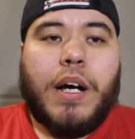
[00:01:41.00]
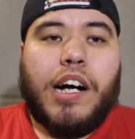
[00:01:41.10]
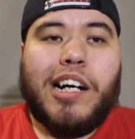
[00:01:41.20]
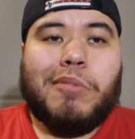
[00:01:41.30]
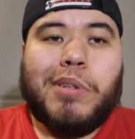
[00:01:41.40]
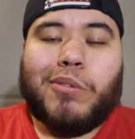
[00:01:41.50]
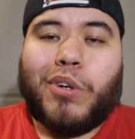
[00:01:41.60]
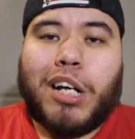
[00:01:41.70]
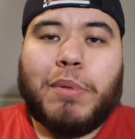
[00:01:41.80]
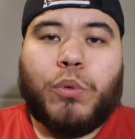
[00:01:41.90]
But
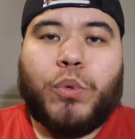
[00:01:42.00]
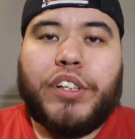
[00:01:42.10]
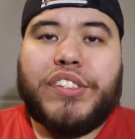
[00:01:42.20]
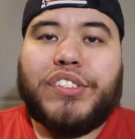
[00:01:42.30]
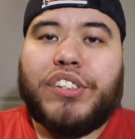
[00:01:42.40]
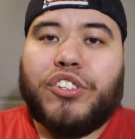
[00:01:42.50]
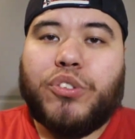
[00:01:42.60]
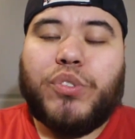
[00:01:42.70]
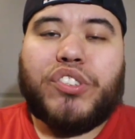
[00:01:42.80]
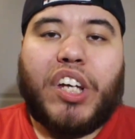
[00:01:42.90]
Robert Woods is the
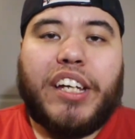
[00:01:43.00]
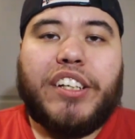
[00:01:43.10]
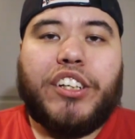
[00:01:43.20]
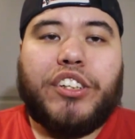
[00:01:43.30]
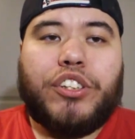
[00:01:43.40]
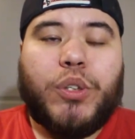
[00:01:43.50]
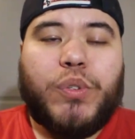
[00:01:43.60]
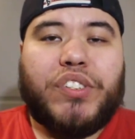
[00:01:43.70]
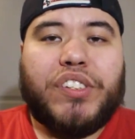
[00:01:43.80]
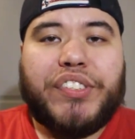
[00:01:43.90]
new signing of the
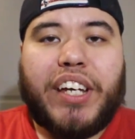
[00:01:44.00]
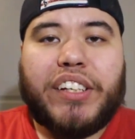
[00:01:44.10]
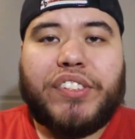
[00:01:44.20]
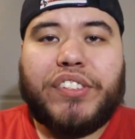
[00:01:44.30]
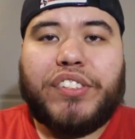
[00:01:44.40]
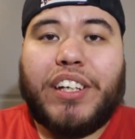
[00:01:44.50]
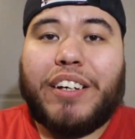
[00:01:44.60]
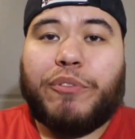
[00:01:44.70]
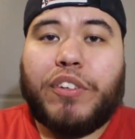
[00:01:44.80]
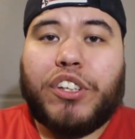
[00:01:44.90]
Houston Texans. He
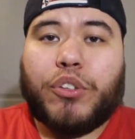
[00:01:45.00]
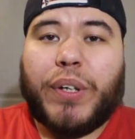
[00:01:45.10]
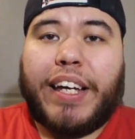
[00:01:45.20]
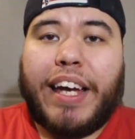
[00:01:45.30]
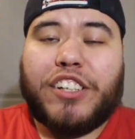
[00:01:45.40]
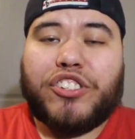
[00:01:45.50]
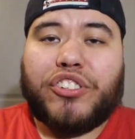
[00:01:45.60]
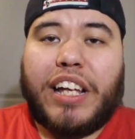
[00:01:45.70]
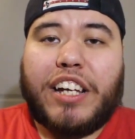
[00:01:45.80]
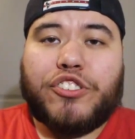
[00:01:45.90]
had 53 catches
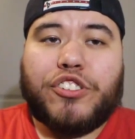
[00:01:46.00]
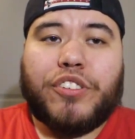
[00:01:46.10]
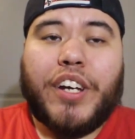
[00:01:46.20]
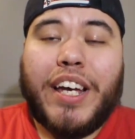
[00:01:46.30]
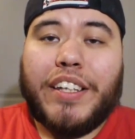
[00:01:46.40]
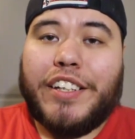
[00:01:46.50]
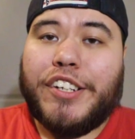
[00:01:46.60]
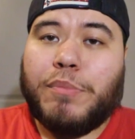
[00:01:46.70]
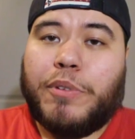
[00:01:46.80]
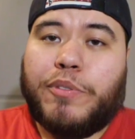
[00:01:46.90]
last year. The
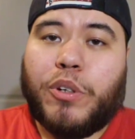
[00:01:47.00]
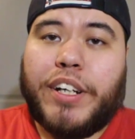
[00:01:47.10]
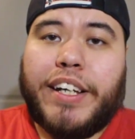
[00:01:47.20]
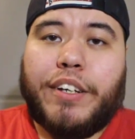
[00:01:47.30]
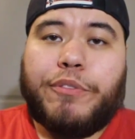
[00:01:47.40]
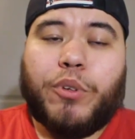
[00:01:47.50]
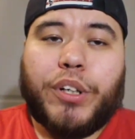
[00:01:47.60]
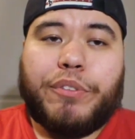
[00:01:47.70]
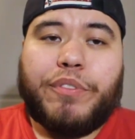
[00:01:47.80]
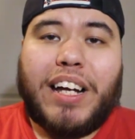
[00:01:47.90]
year before, he had
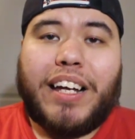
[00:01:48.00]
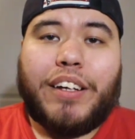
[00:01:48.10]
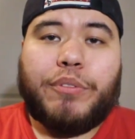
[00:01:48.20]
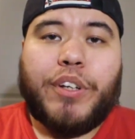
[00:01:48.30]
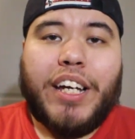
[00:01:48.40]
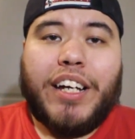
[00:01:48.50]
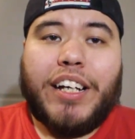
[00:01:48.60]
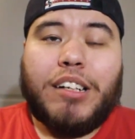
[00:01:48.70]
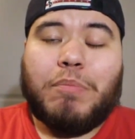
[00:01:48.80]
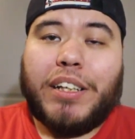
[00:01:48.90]
45.
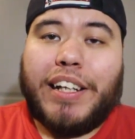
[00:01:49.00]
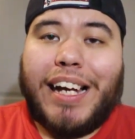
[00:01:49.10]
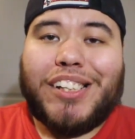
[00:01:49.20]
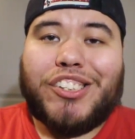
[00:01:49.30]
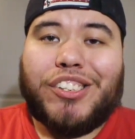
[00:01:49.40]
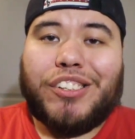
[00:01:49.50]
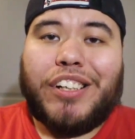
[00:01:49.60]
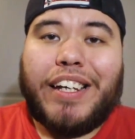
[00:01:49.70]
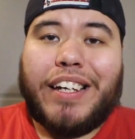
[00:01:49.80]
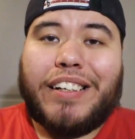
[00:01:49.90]
But last year,
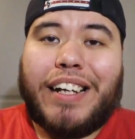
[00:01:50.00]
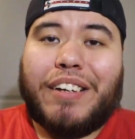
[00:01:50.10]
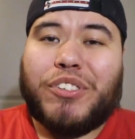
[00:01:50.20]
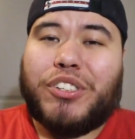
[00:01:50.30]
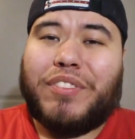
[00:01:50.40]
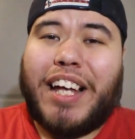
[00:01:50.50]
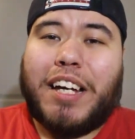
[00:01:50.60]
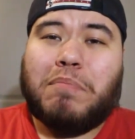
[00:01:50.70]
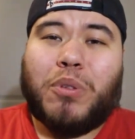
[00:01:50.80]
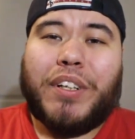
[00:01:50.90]
he had an average of
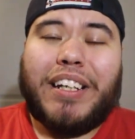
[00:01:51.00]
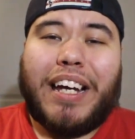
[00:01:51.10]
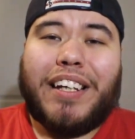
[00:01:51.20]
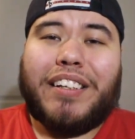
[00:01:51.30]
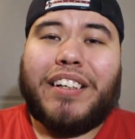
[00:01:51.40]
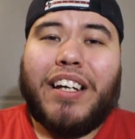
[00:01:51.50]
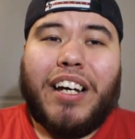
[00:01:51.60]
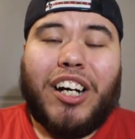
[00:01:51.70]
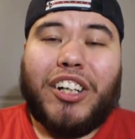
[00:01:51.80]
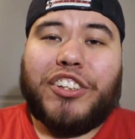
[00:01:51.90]

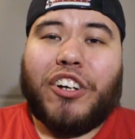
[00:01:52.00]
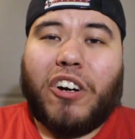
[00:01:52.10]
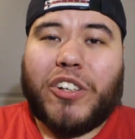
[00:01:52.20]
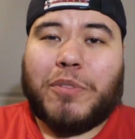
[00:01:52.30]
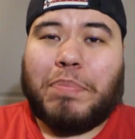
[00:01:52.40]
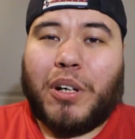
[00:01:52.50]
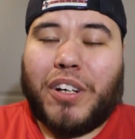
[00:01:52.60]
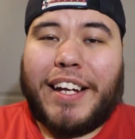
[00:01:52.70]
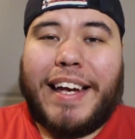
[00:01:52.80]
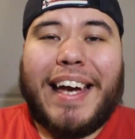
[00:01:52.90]
9.9 yards
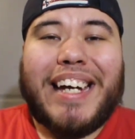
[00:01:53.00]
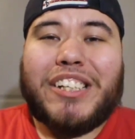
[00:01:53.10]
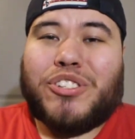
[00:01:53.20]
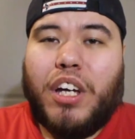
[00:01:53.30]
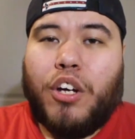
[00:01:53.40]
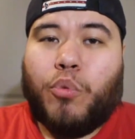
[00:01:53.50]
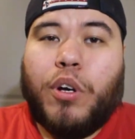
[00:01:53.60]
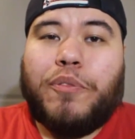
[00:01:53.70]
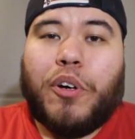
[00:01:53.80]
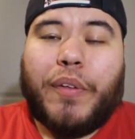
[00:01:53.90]
per catch.
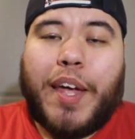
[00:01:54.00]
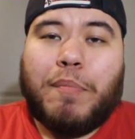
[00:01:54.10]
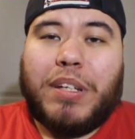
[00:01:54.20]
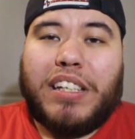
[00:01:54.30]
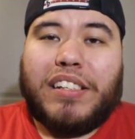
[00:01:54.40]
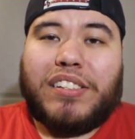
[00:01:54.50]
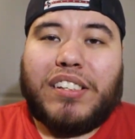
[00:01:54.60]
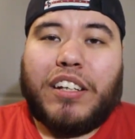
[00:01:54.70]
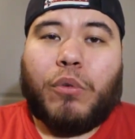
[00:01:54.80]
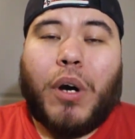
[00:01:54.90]
With all that being
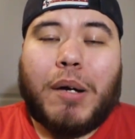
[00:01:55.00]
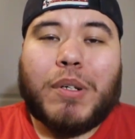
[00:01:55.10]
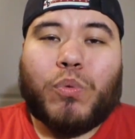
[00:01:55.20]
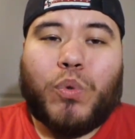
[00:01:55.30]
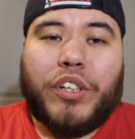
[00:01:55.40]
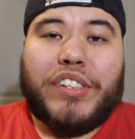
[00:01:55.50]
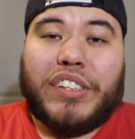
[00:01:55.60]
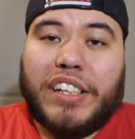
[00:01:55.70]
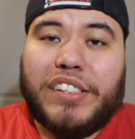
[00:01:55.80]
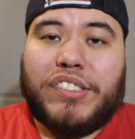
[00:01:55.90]
said, Robert Woods
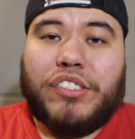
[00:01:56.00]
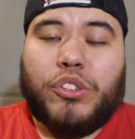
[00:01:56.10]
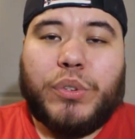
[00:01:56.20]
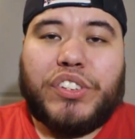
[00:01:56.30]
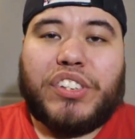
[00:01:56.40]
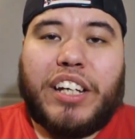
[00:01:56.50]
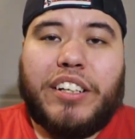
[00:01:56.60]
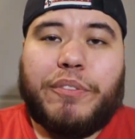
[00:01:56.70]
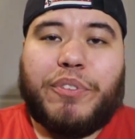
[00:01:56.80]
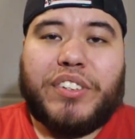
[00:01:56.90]
is the newest
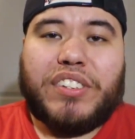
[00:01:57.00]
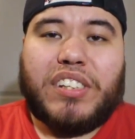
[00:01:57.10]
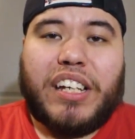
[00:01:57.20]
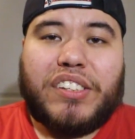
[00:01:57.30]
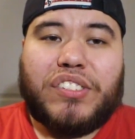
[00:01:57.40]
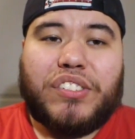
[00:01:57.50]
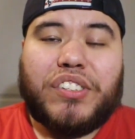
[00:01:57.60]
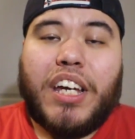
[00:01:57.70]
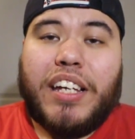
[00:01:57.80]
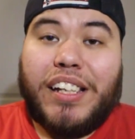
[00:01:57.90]
signing for the
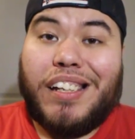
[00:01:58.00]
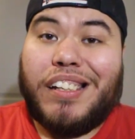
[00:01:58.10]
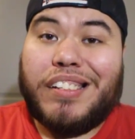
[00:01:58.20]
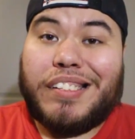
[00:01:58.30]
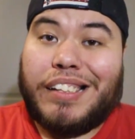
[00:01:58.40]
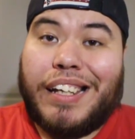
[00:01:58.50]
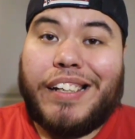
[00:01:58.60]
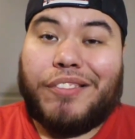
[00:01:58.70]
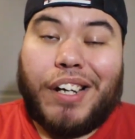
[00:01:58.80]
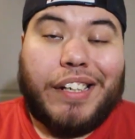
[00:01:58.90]
Texans. He is
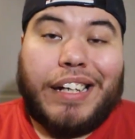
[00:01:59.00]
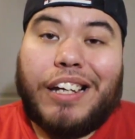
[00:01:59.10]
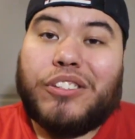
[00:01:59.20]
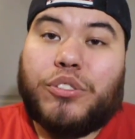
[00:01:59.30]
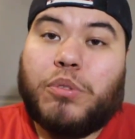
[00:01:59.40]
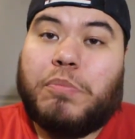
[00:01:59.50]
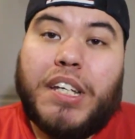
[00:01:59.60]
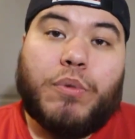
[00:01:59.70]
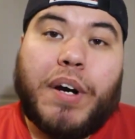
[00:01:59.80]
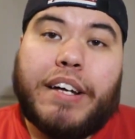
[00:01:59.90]
slated right now to
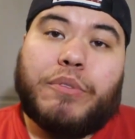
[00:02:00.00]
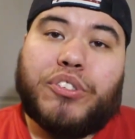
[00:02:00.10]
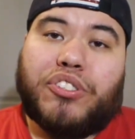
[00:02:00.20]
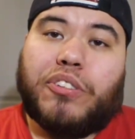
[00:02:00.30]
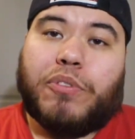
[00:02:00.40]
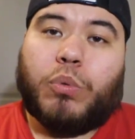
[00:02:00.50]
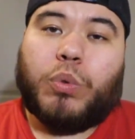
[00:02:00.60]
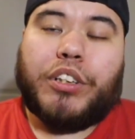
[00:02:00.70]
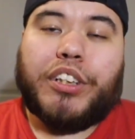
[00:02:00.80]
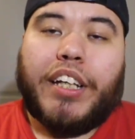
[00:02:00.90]
be wide receiver
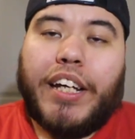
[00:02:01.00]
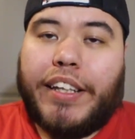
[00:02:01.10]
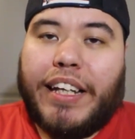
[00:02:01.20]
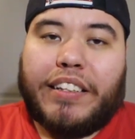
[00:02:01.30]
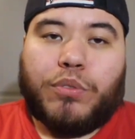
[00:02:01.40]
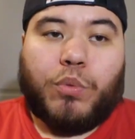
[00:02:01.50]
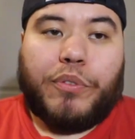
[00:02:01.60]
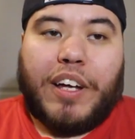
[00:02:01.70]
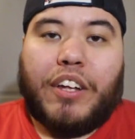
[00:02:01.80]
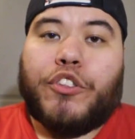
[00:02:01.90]
one. That's
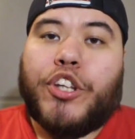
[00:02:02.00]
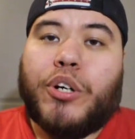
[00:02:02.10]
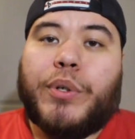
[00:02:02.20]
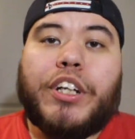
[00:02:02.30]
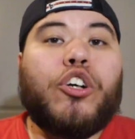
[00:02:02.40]
without knowing